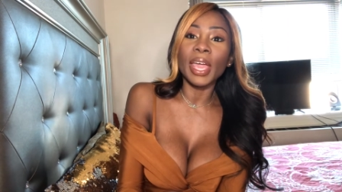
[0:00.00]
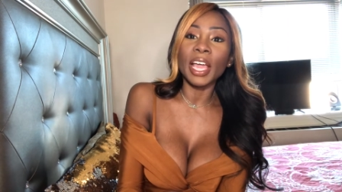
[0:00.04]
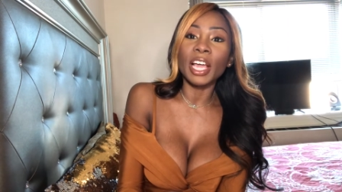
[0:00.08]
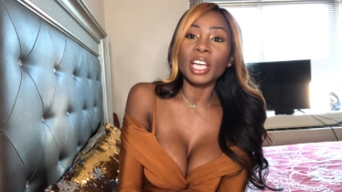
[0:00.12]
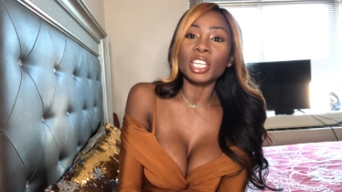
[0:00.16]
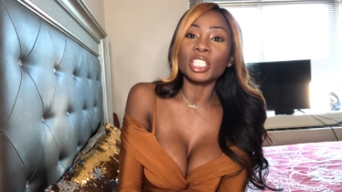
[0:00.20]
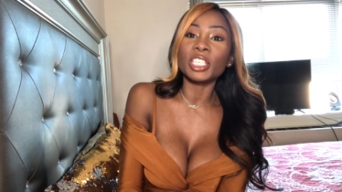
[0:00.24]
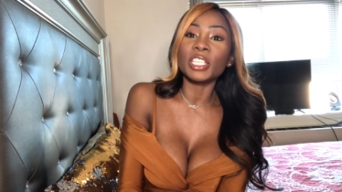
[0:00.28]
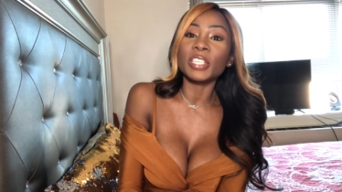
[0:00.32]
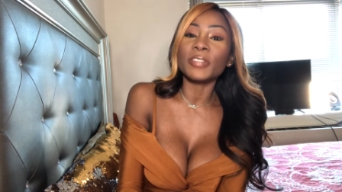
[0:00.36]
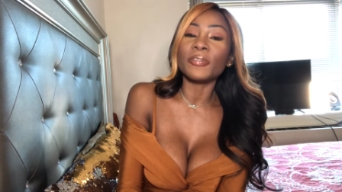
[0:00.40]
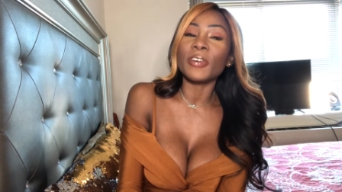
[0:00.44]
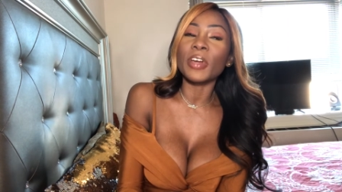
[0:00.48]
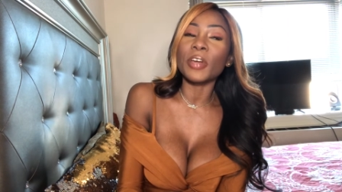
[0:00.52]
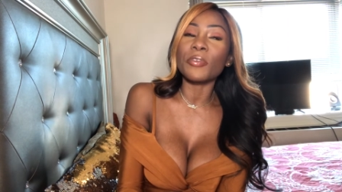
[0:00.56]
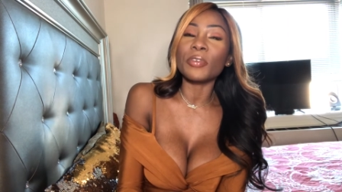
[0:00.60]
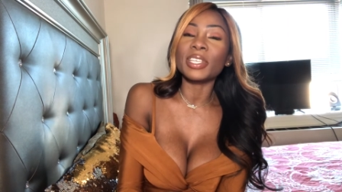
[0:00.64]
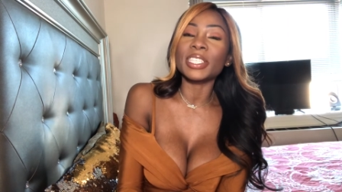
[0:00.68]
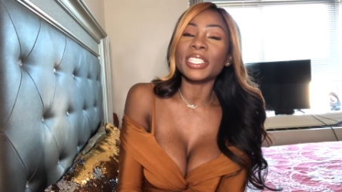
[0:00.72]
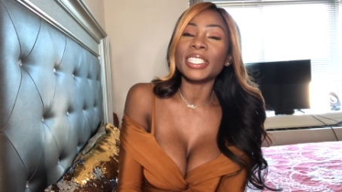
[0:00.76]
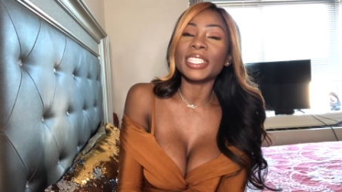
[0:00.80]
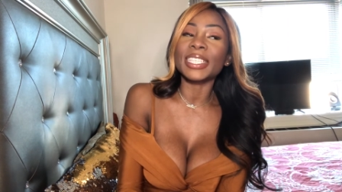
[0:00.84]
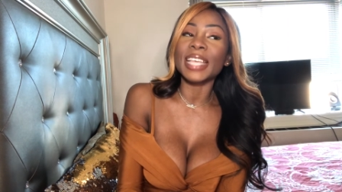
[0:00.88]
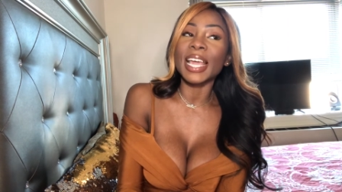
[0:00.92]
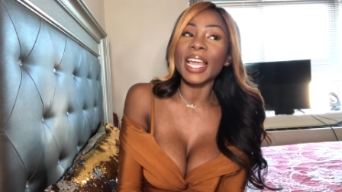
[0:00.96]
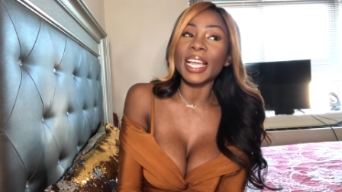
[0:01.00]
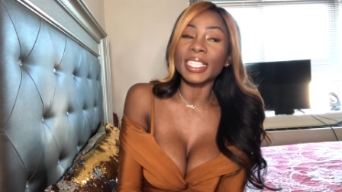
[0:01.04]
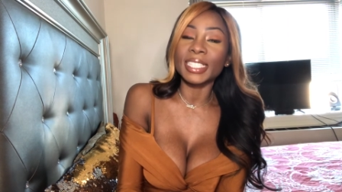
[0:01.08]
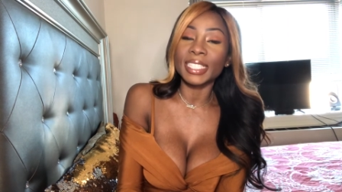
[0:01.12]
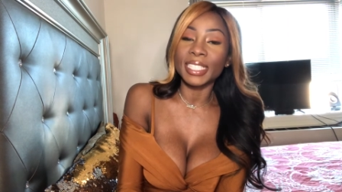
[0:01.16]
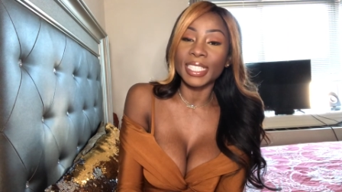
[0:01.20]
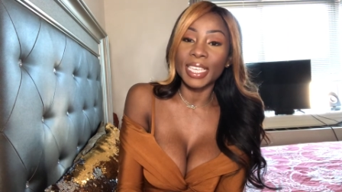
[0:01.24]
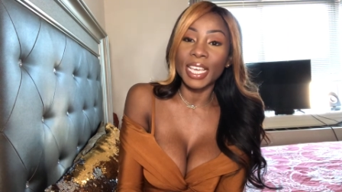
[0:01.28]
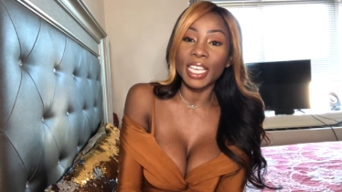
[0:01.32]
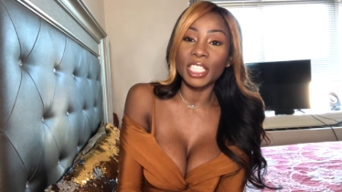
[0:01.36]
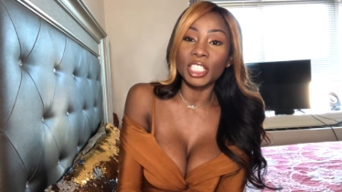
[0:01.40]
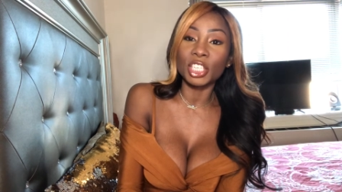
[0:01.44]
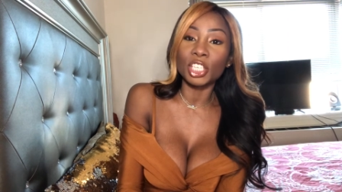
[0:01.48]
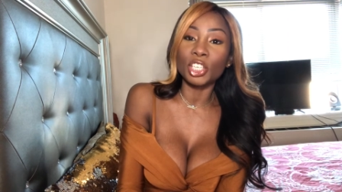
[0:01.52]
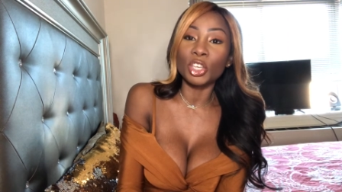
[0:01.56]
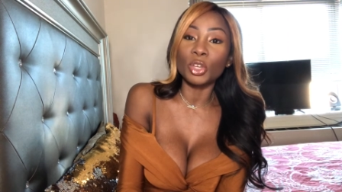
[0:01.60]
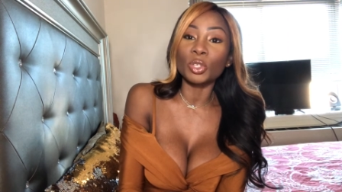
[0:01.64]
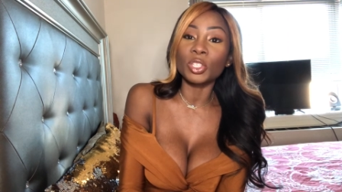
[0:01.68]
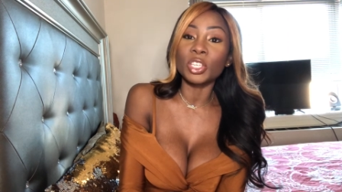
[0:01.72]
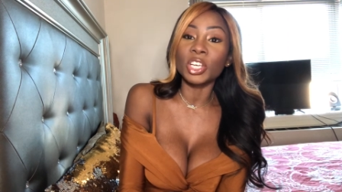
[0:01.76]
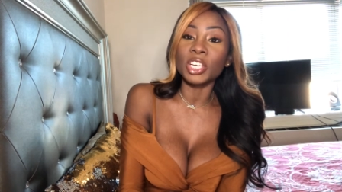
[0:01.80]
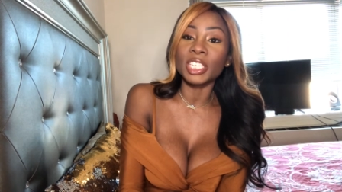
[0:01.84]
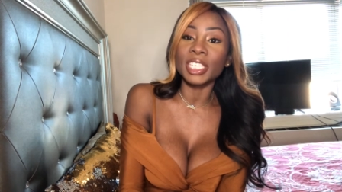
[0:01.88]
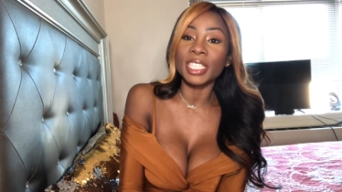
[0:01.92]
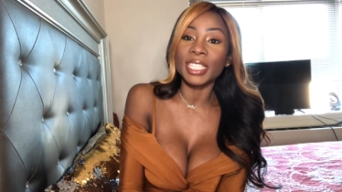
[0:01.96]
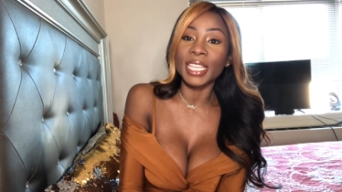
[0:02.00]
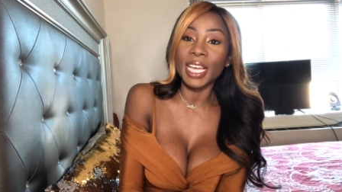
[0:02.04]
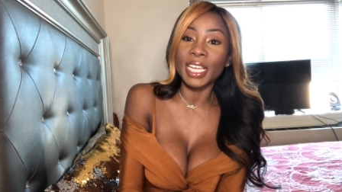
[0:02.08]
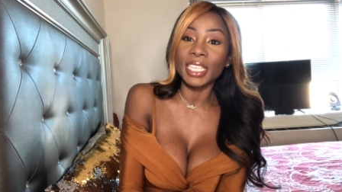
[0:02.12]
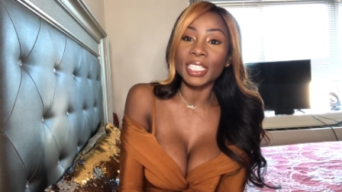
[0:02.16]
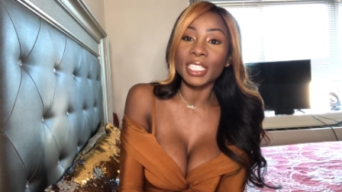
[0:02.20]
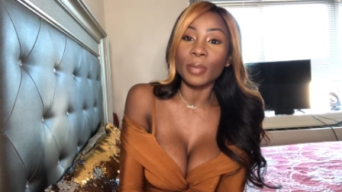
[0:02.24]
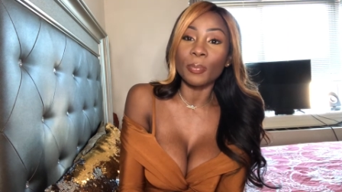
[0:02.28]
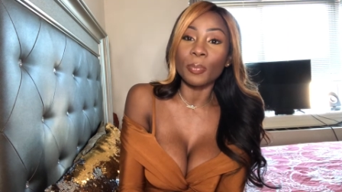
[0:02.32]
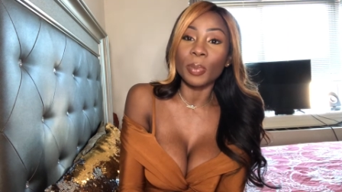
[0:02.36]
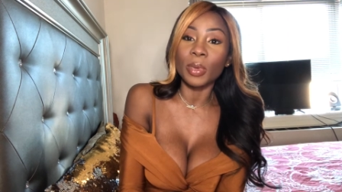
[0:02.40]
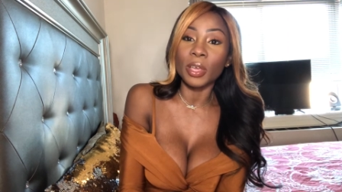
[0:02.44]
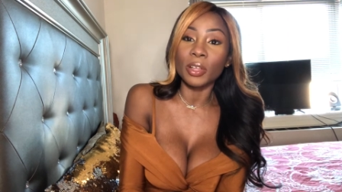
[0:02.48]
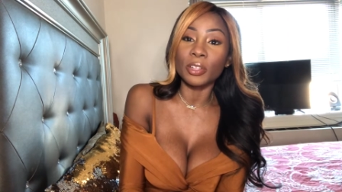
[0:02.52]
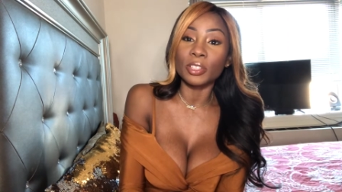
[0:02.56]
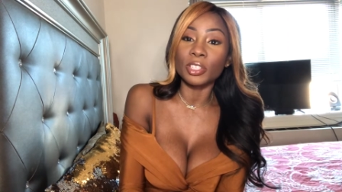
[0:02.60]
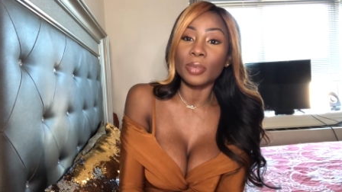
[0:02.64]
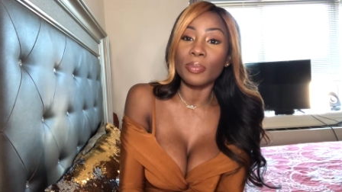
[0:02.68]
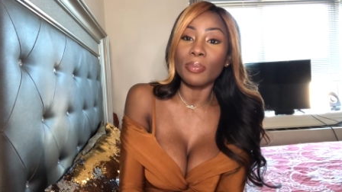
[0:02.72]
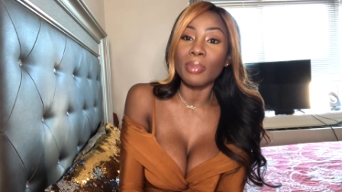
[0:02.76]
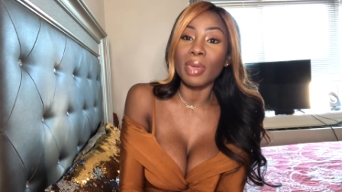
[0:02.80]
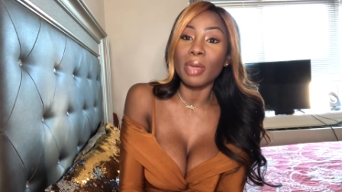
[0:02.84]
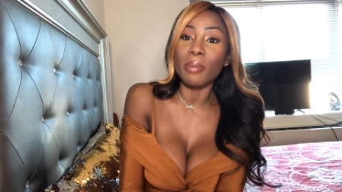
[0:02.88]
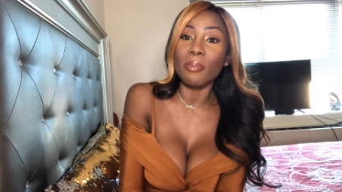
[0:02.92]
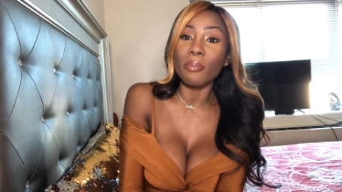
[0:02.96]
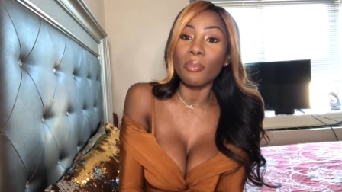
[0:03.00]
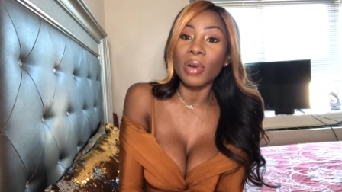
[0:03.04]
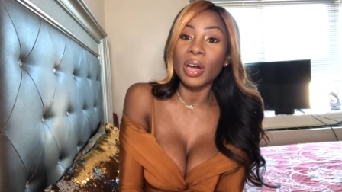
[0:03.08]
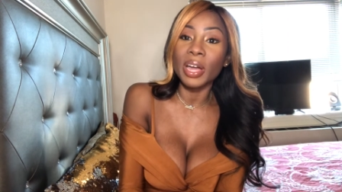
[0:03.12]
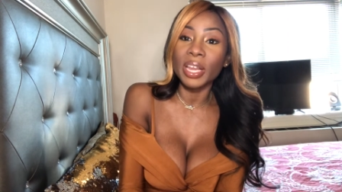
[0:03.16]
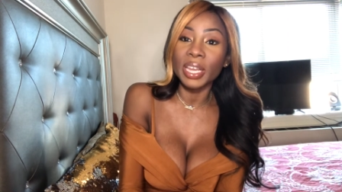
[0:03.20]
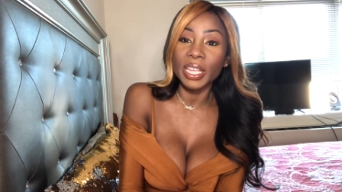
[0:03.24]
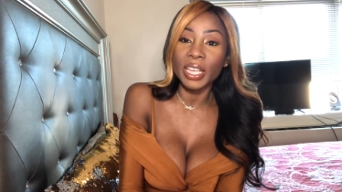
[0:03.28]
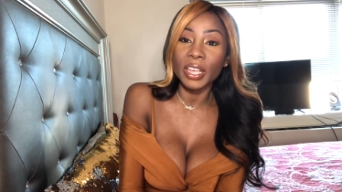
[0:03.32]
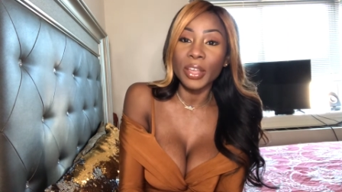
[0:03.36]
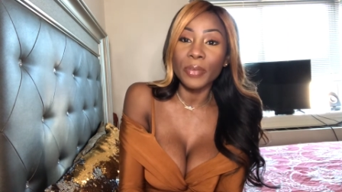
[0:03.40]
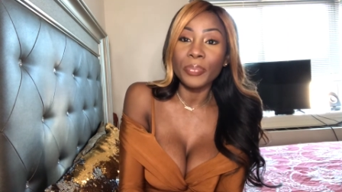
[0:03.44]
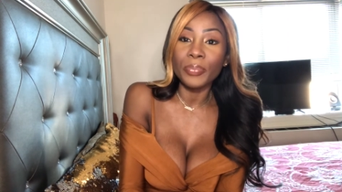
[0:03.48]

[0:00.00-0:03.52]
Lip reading: because she's very sexy and she used her sex appeal to make money,